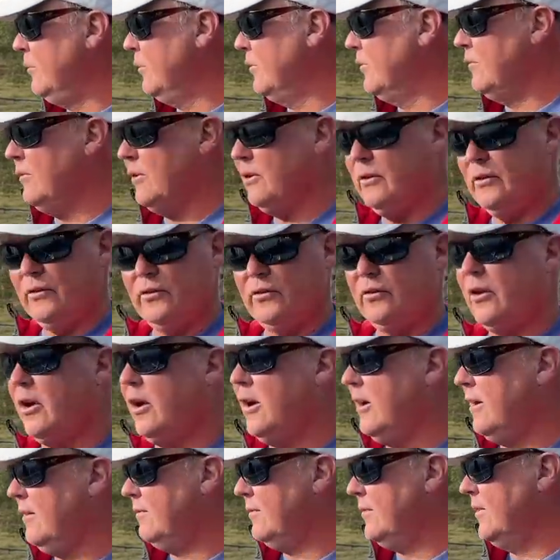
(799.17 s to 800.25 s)
It was very
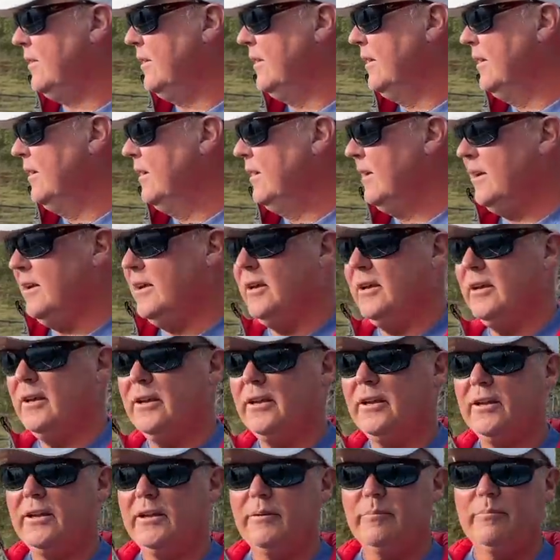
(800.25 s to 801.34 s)
soft.
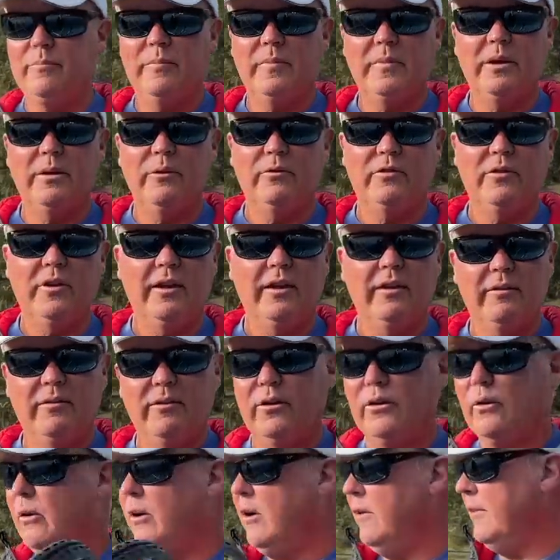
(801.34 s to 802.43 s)
Um, it's you
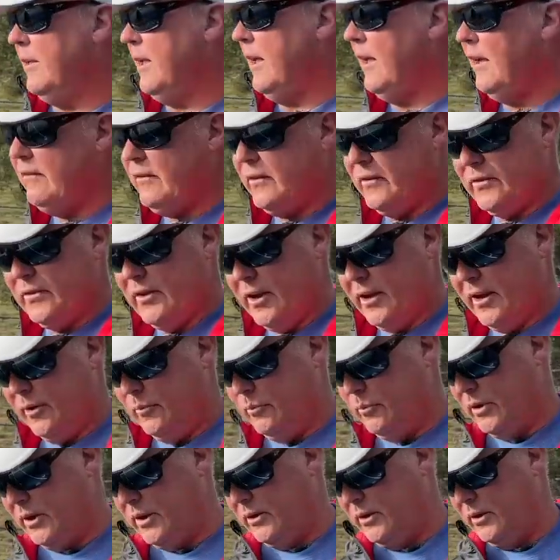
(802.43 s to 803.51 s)
know on the heavy side,
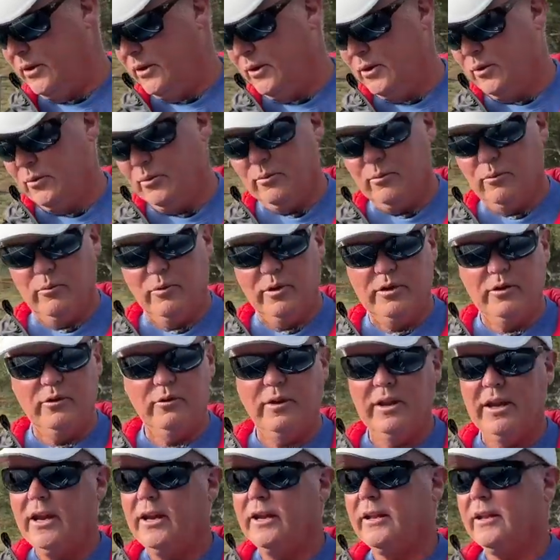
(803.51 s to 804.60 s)
but when you
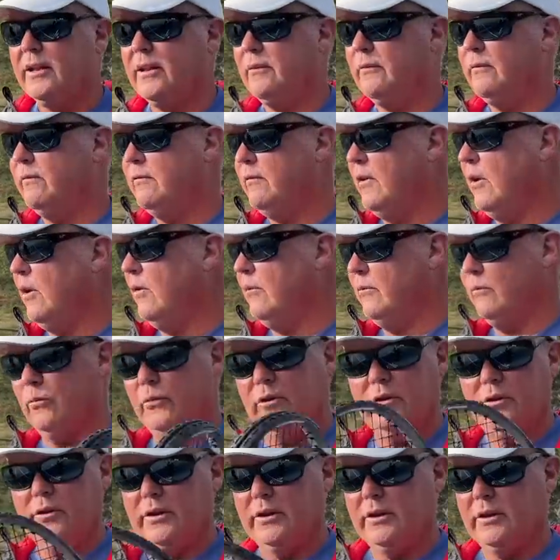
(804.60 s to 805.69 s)
hit it, it felt
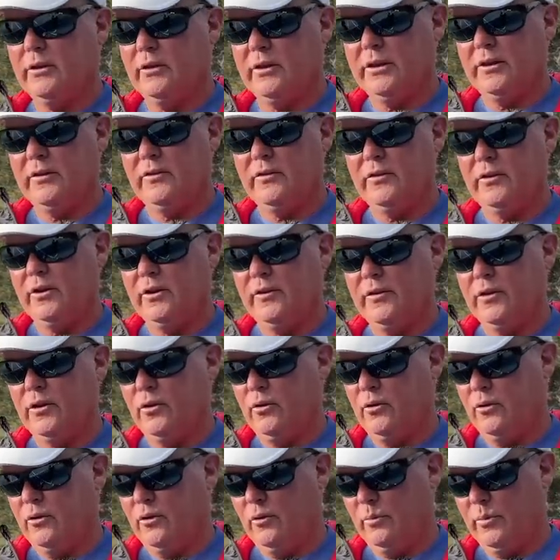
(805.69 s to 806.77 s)
really easy on the
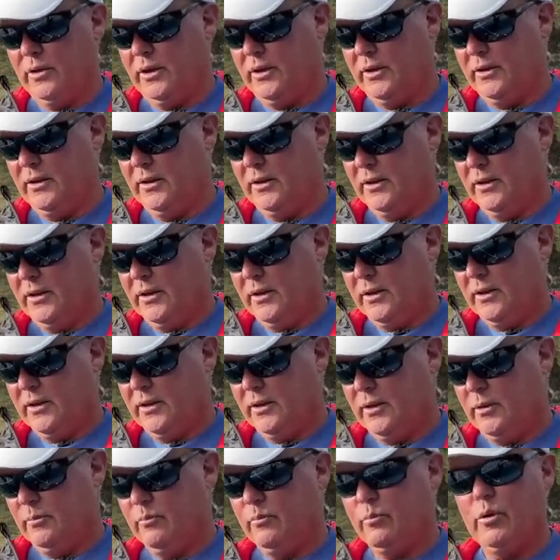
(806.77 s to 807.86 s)
arm and
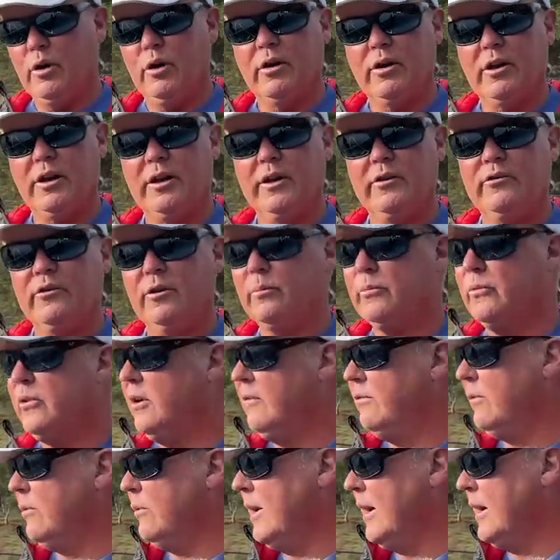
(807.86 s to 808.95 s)
um, ball kind of jumped
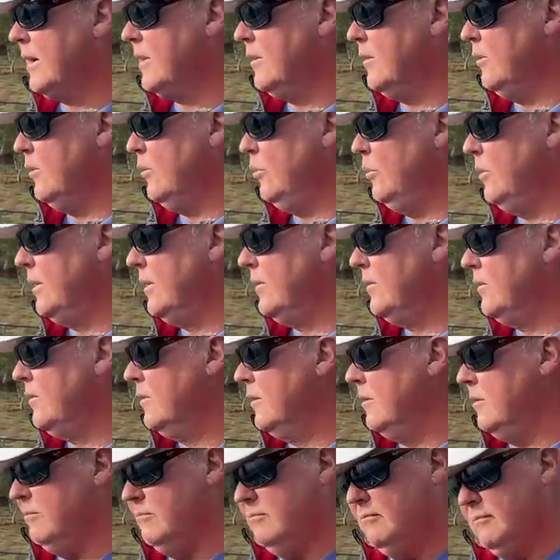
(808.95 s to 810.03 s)
off the racket a little bit.
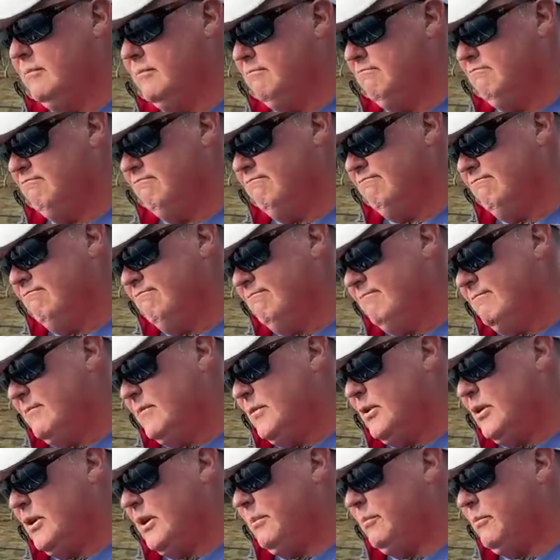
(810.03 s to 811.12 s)
So
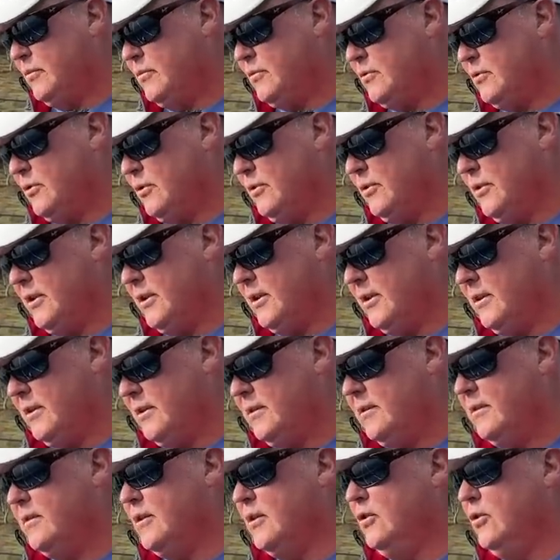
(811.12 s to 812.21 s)
yeah, I'm sure the
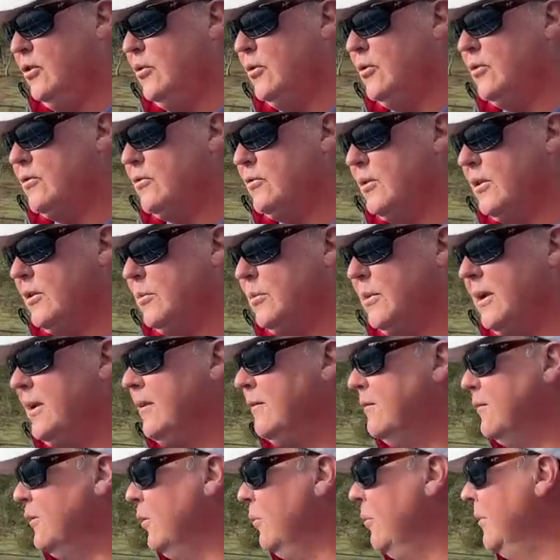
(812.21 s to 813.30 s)
the newer strings made
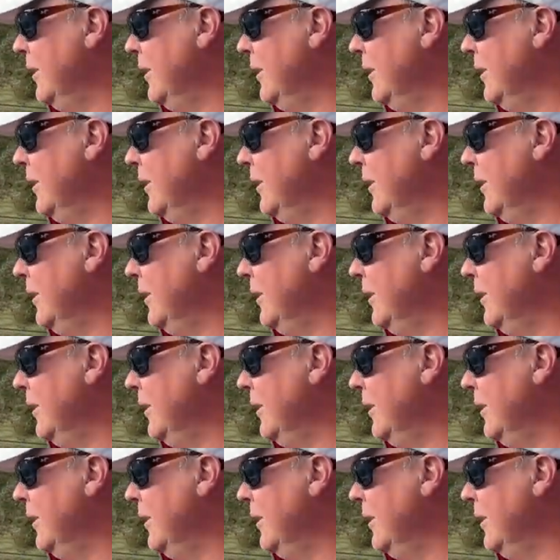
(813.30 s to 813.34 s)
it feel